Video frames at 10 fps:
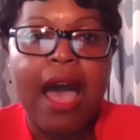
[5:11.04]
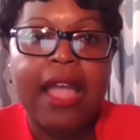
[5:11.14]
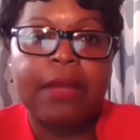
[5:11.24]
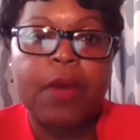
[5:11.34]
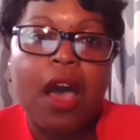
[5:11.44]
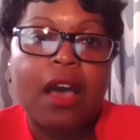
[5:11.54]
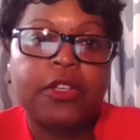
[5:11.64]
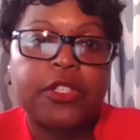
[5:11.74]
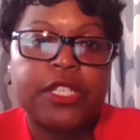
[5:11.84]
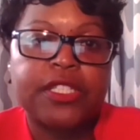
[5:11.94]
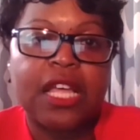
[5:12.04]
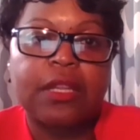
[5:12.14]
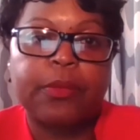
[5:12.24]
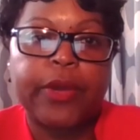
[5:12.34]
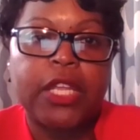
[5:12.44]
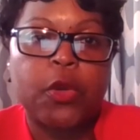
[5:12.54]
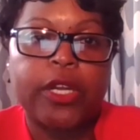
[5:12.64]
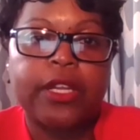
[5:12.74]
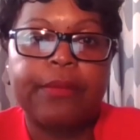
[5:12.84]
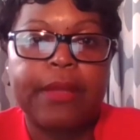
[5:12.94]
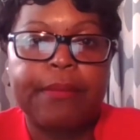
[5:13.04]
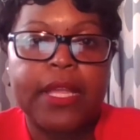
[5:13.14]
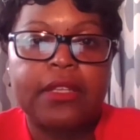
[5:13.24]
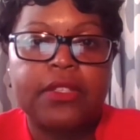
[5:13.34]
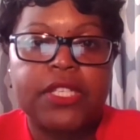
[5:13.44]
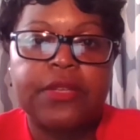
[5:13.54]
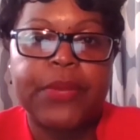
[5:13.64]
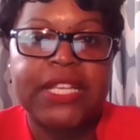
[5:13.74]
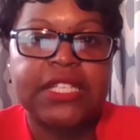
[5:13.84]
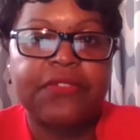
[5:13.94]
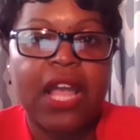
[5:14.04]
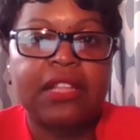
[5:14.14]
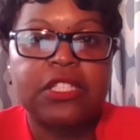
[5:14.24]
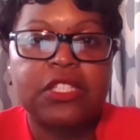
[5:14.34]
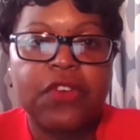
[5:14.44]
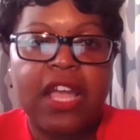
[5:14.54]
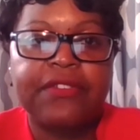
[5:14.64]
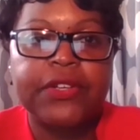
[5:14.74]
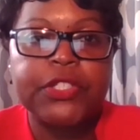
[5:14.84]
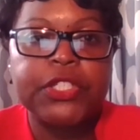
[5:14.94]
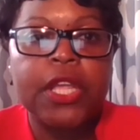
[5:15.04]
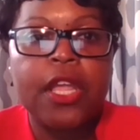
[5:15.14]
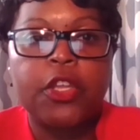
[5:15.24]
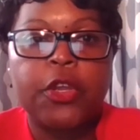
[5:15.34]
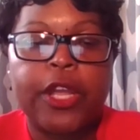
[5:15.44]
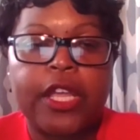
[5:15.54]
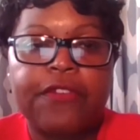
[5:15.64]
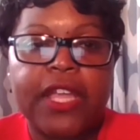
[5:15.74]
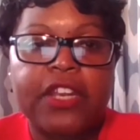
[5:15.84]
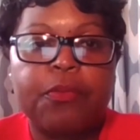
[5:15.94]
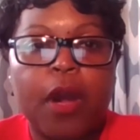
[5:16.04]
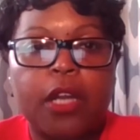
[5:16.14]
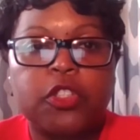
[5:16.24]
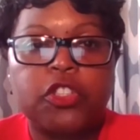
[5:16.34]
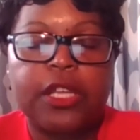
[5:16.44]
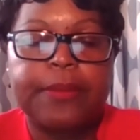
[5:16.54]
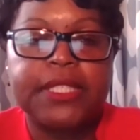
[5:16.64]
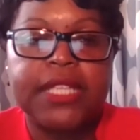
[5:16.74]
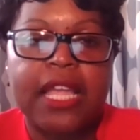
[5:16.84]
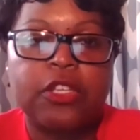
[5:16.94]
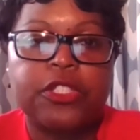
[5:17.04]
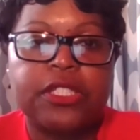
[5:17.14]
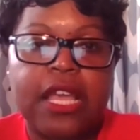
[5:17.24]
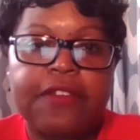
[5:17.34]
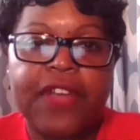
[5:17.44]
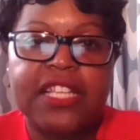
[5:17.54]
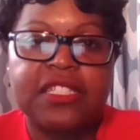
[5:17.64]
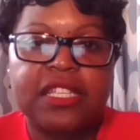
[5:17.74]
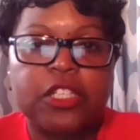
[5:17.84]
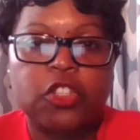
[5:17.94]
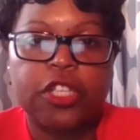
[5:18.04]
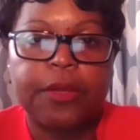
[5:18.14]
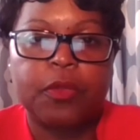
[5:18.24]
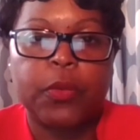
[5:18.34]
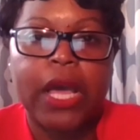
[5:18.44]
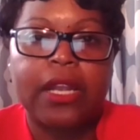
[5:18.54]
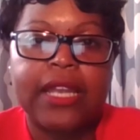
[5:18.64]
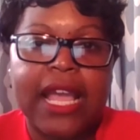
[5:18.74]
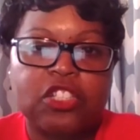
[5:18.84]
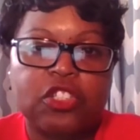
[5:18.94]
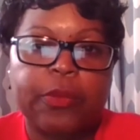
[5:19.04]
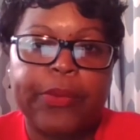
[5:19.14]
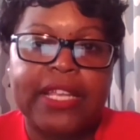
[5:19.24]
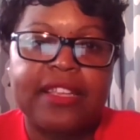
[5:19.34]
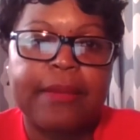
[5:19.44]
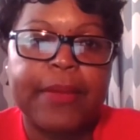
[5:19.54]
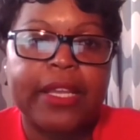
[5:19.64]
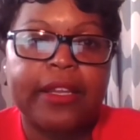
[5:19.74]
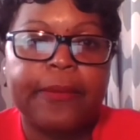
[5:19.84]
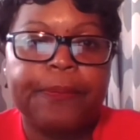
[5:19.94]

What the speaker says: I am honored to celebrate your commitment to domestic violence survivors, your innovative partnerships, and your steadfast leadership throughout a national pandemic.